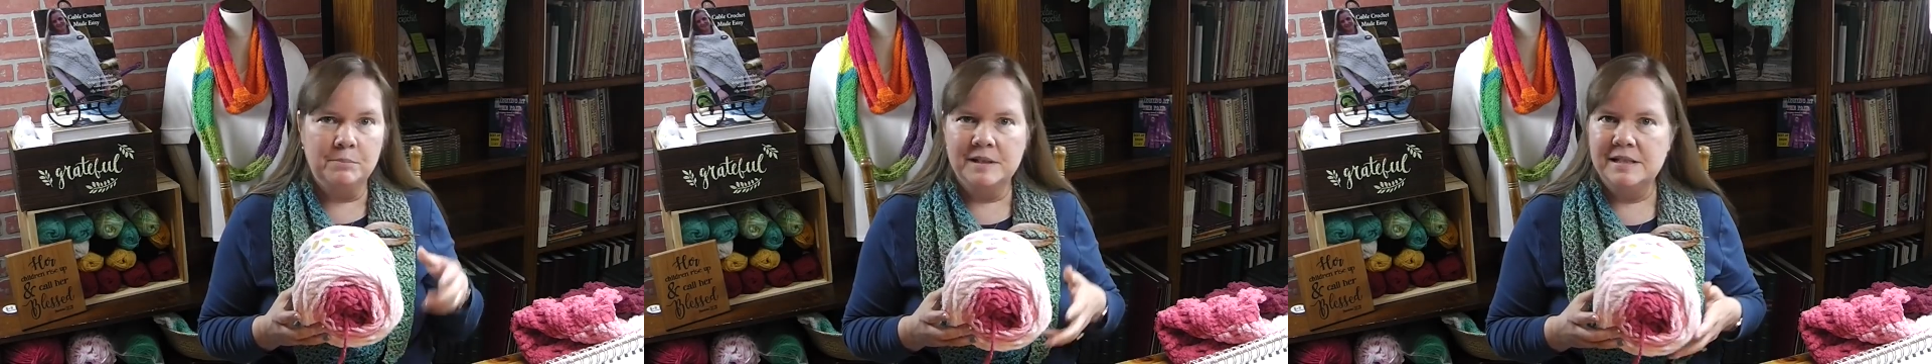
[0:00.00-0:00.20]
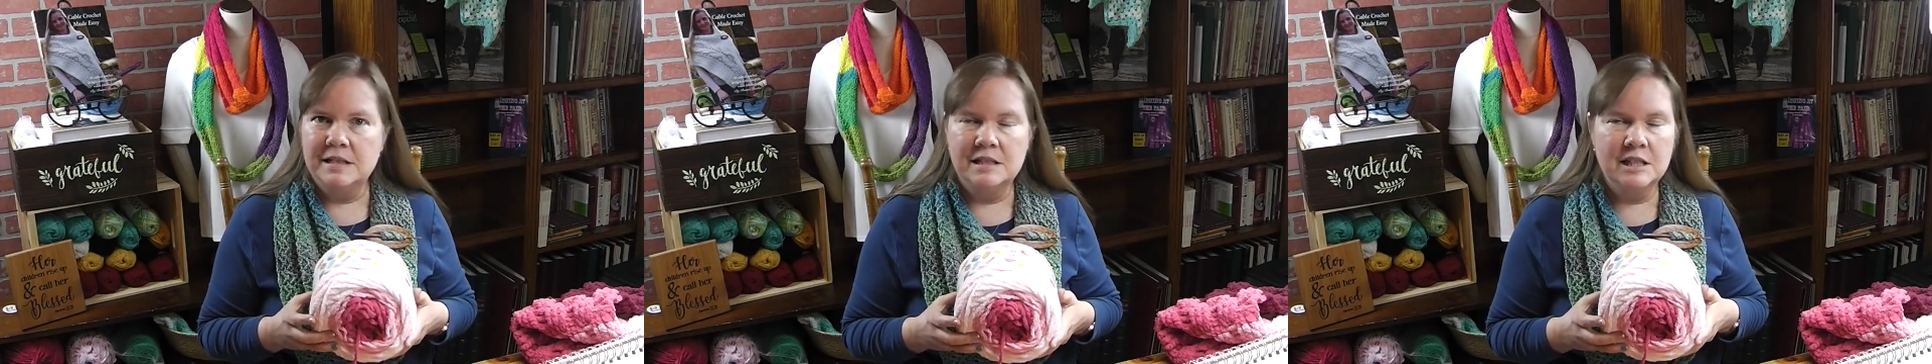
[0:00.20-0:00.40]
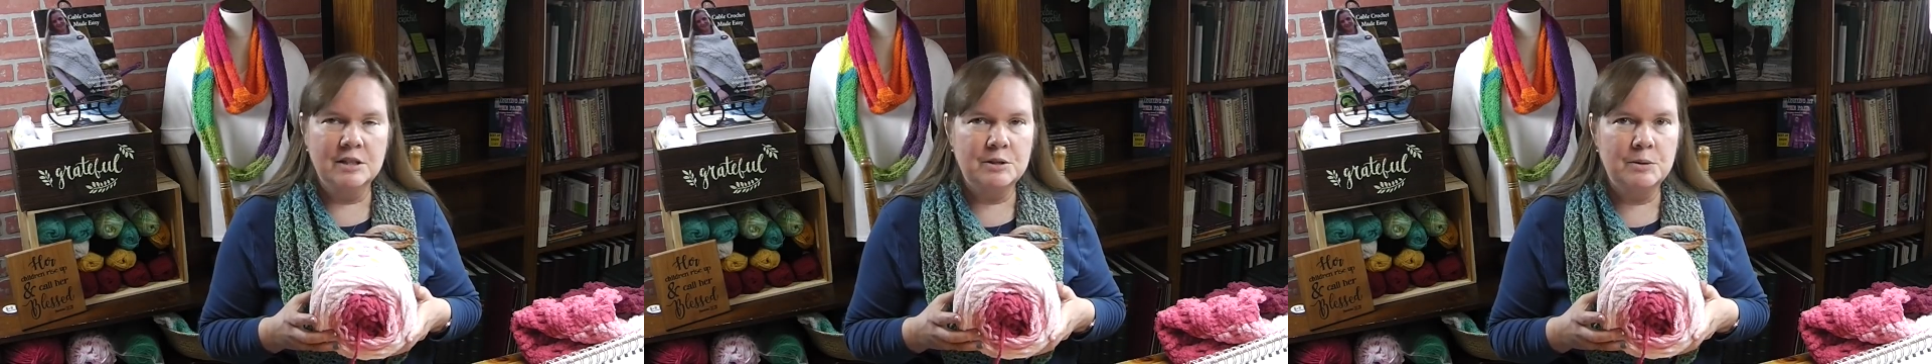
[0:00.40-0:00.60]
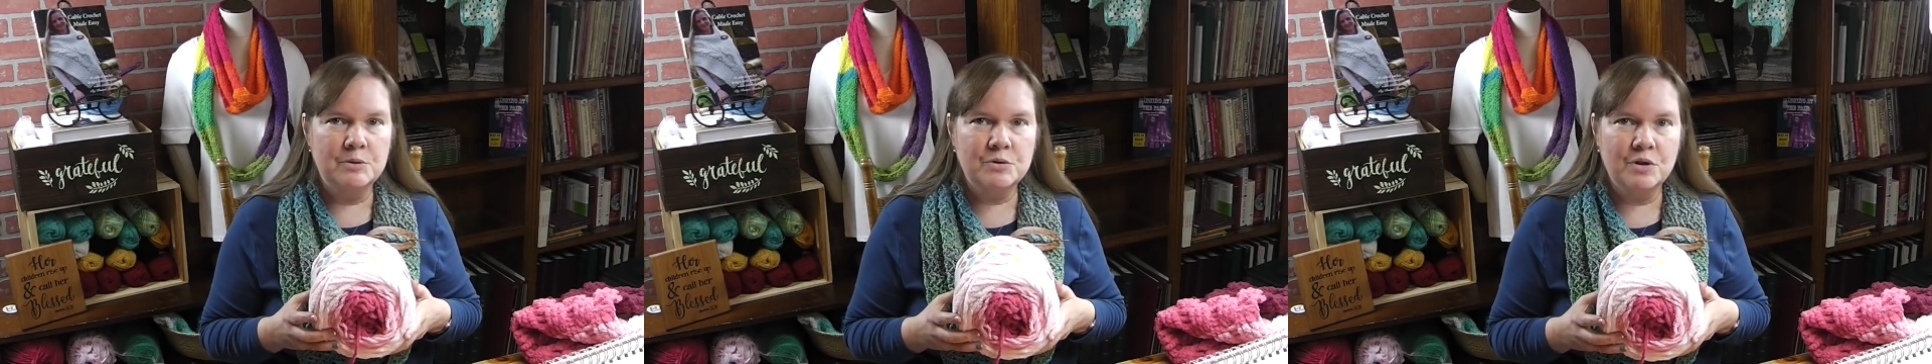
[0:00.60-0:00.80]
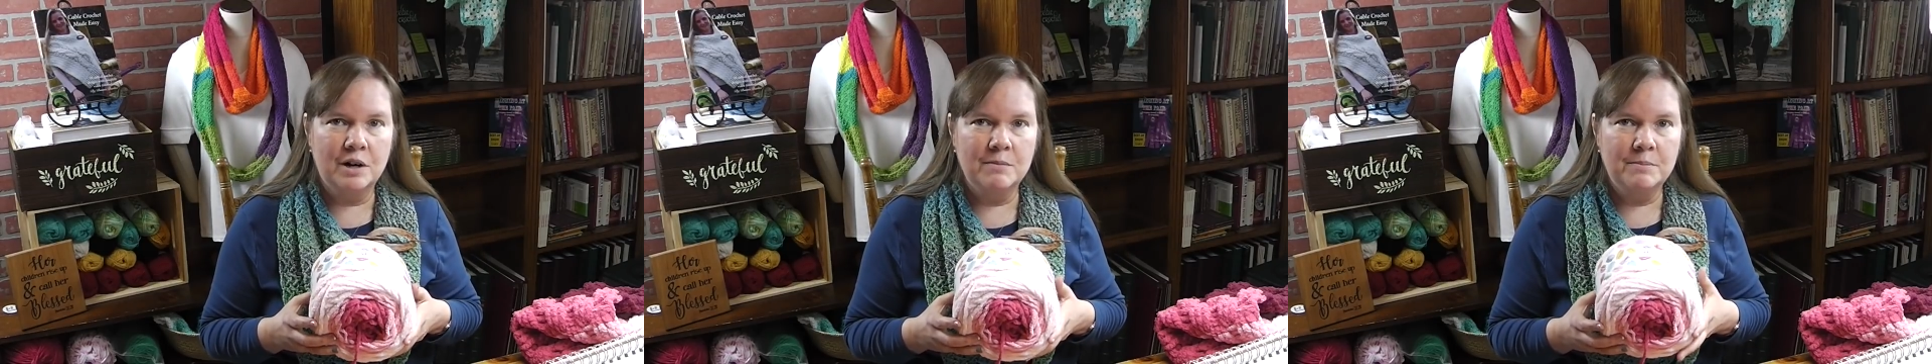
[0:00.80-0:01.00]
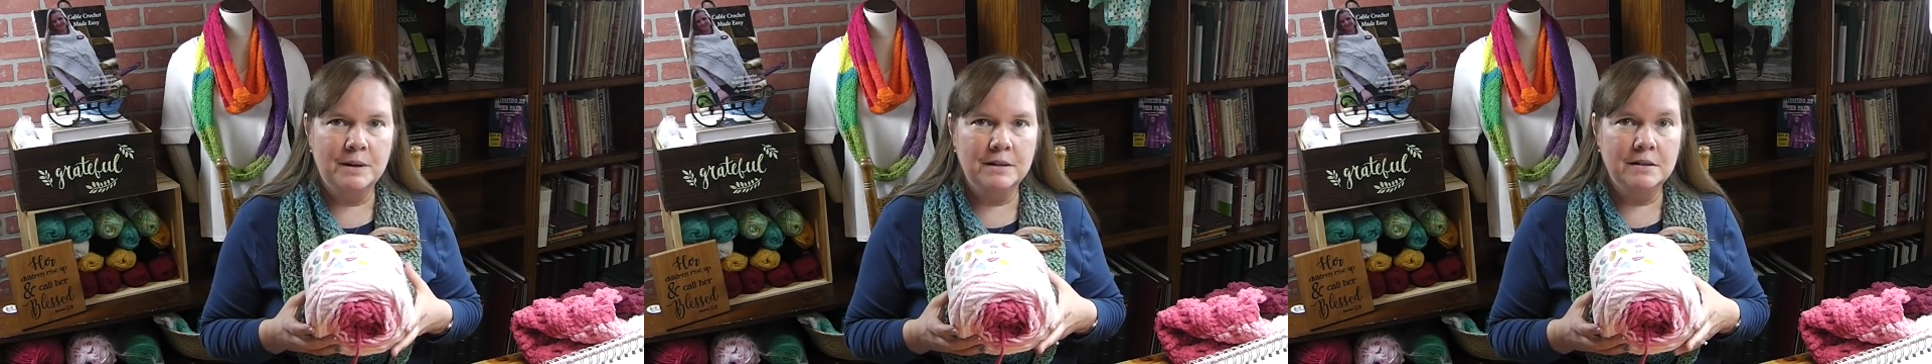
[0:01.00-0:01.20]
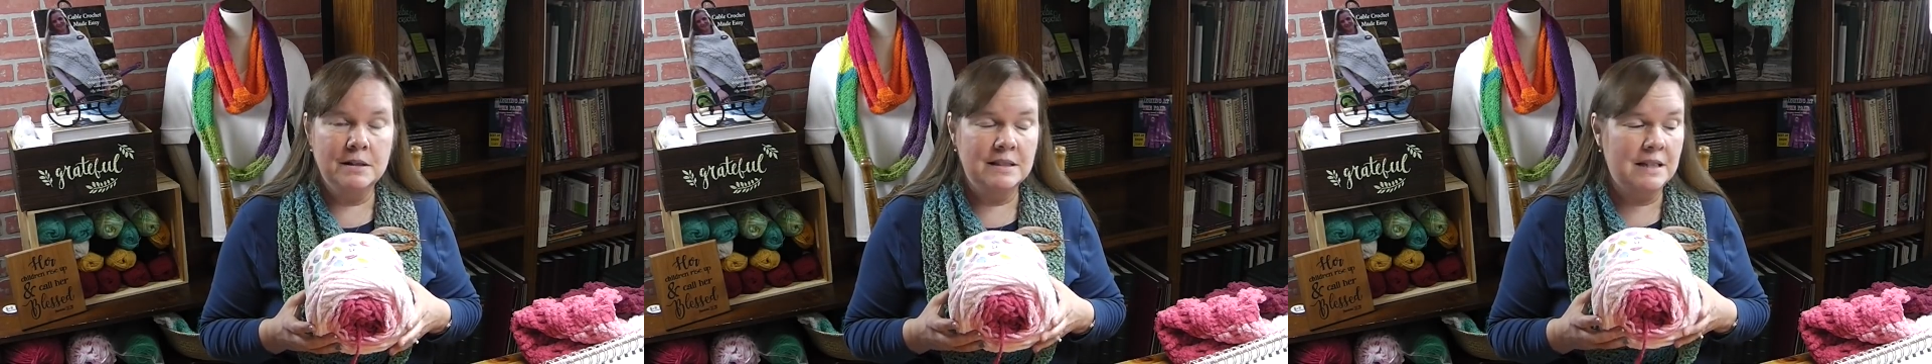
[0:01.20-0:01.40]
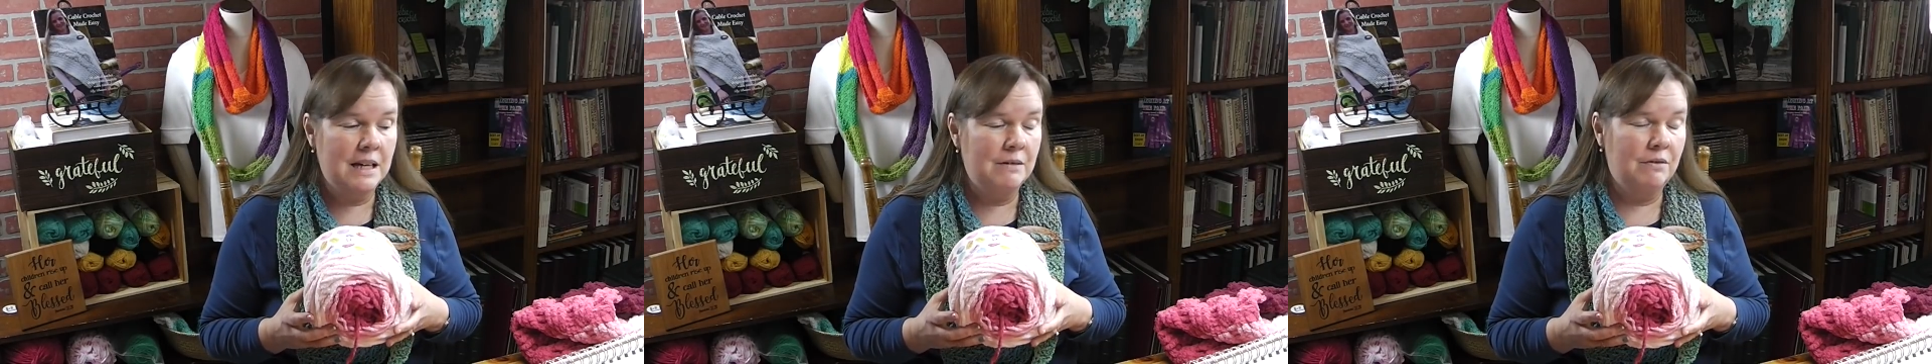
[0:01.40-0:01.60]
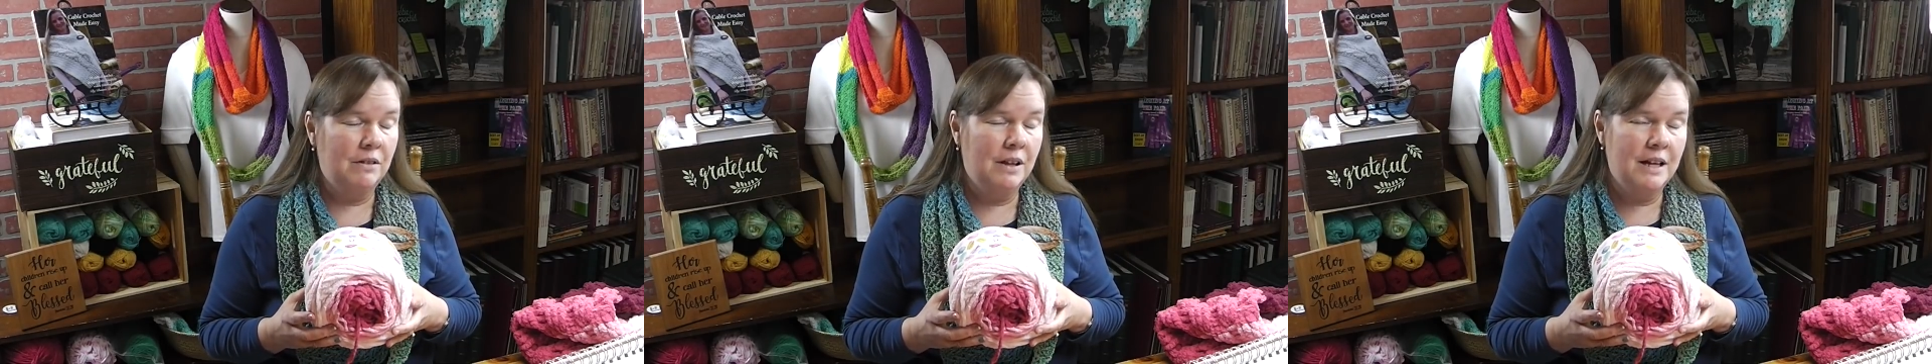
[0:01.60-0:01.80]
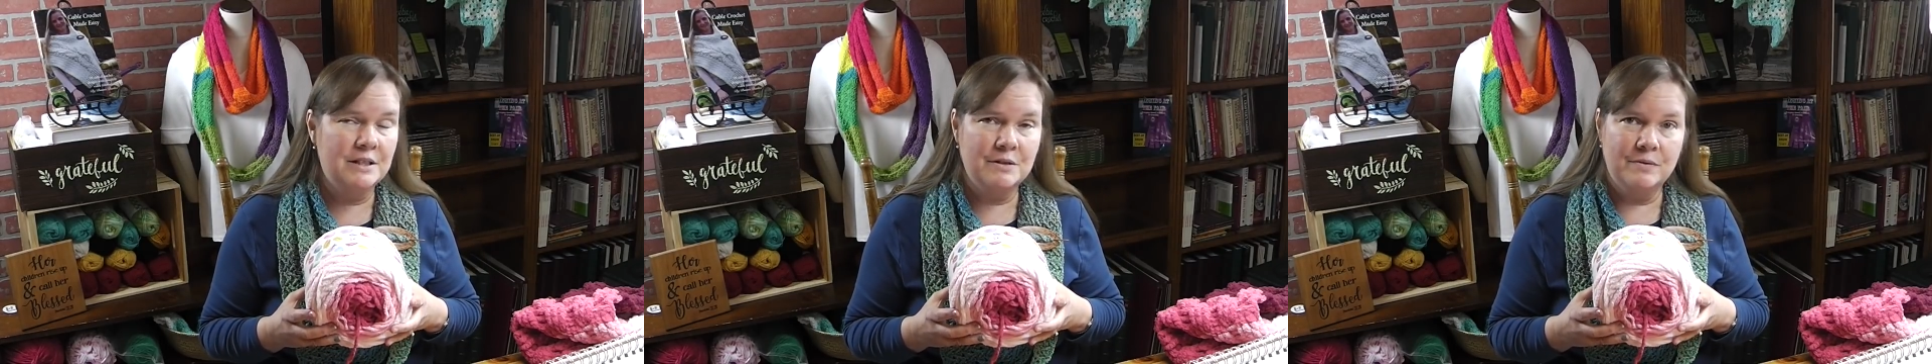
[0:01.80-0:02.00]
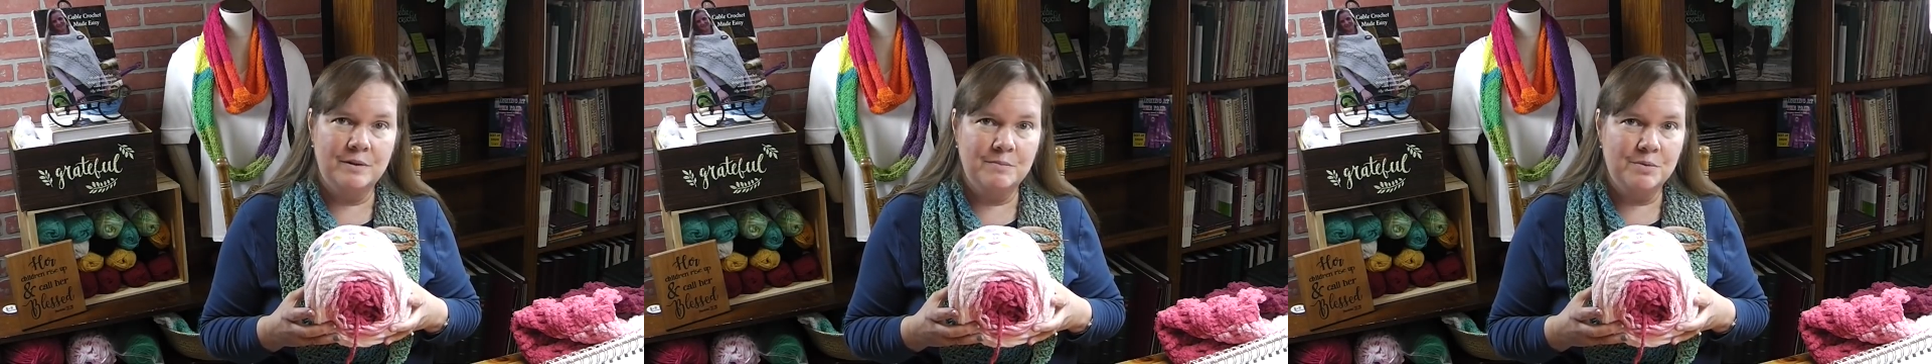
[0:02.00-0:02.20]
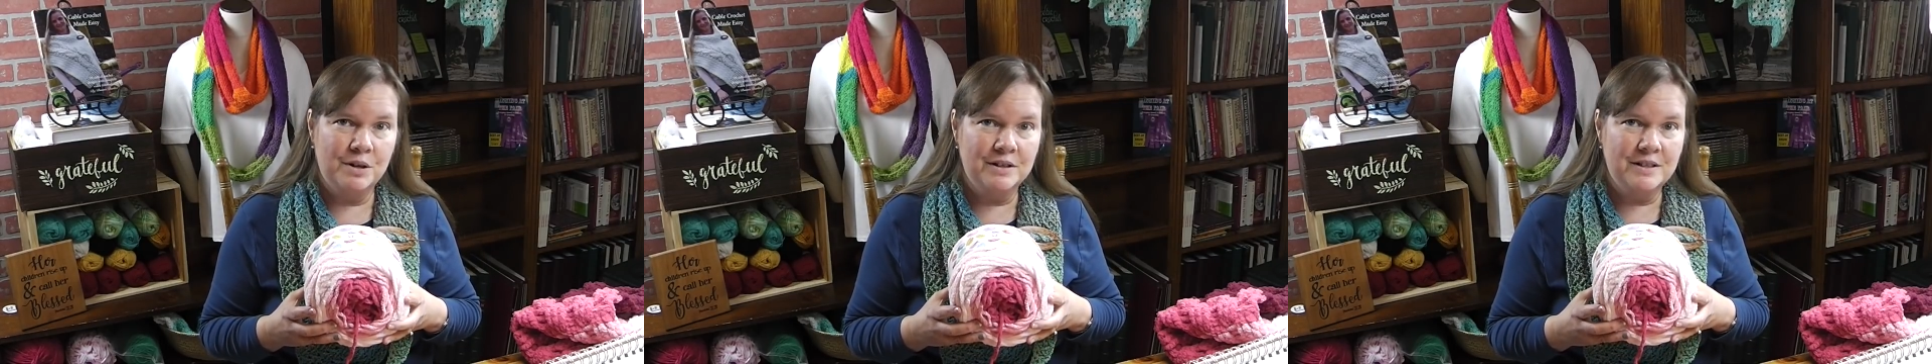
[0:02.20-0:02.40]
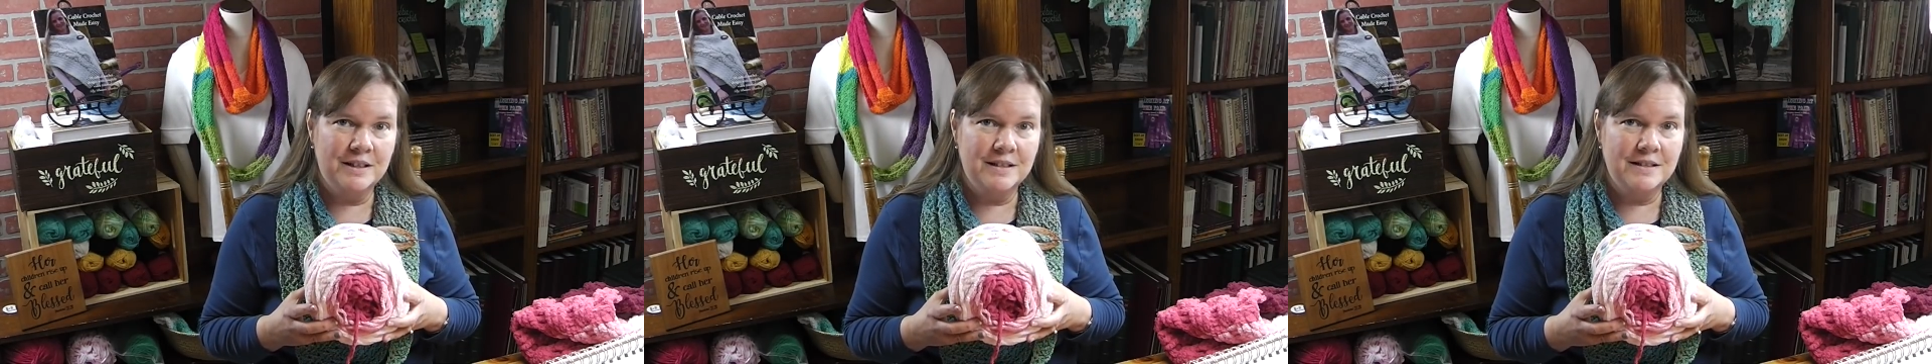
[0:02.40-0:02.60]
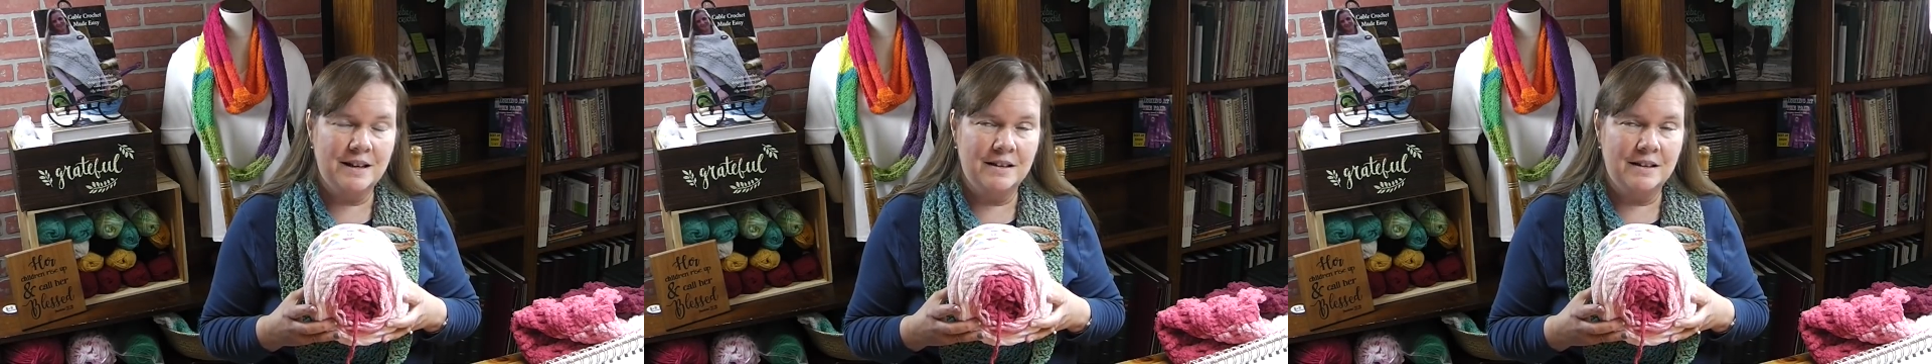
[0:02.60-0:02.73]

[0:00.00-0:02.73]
please hit that subscribe button, because I have lots of fun projects